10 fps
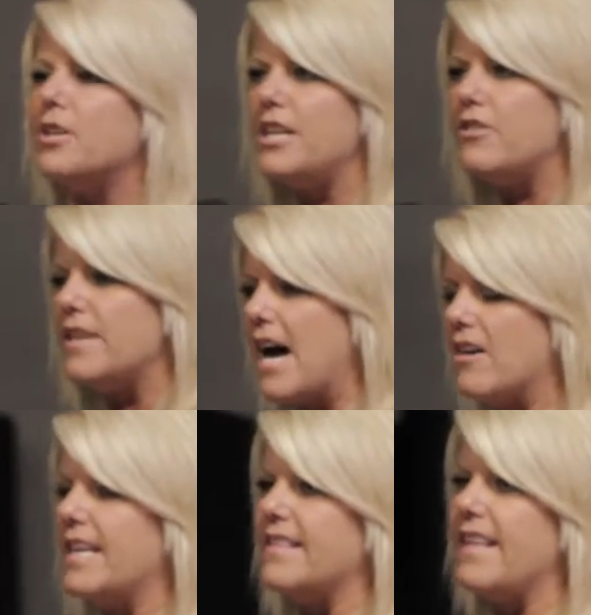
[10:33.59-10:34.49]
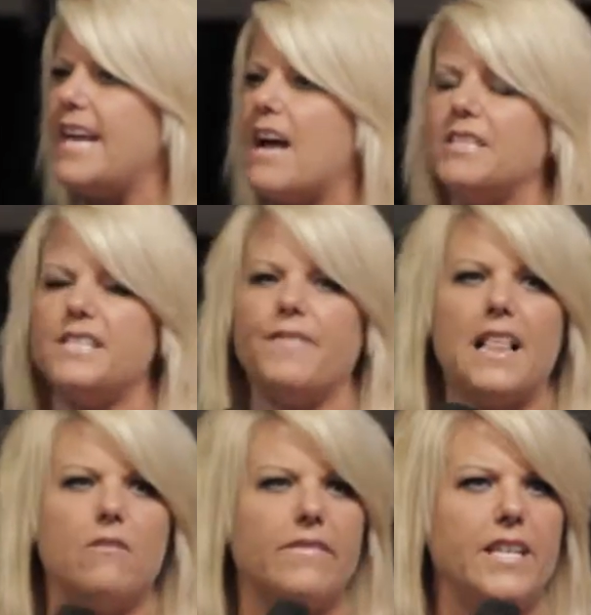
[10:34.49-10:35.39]
putting you down and then they always
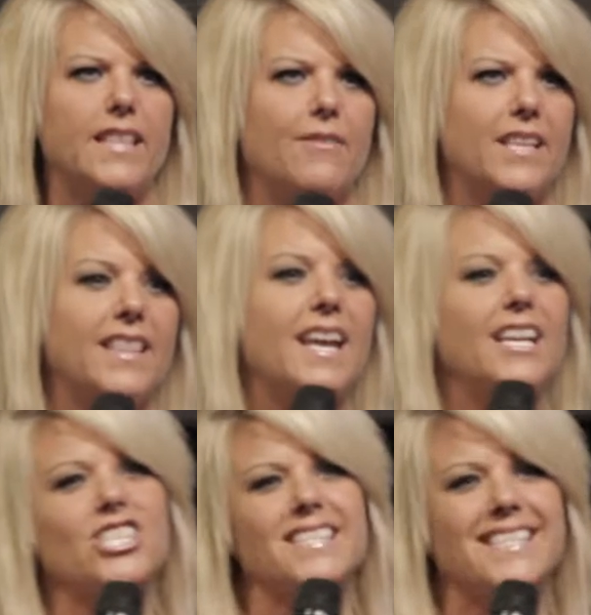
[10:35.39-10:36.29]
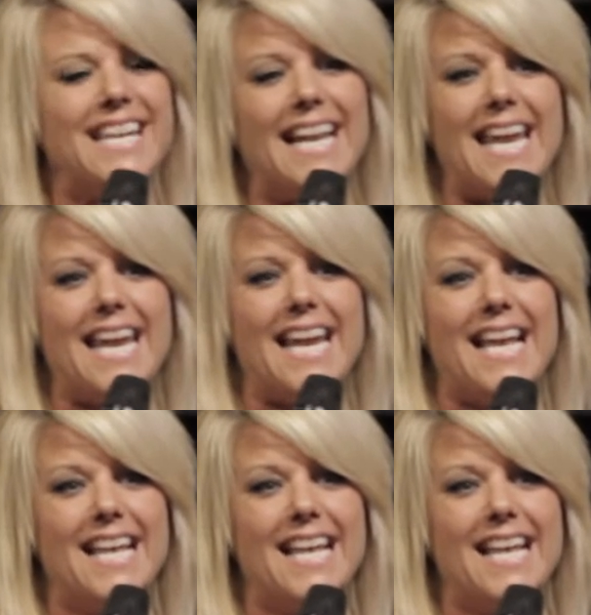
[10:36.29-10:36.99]
follow everything with, just kidding?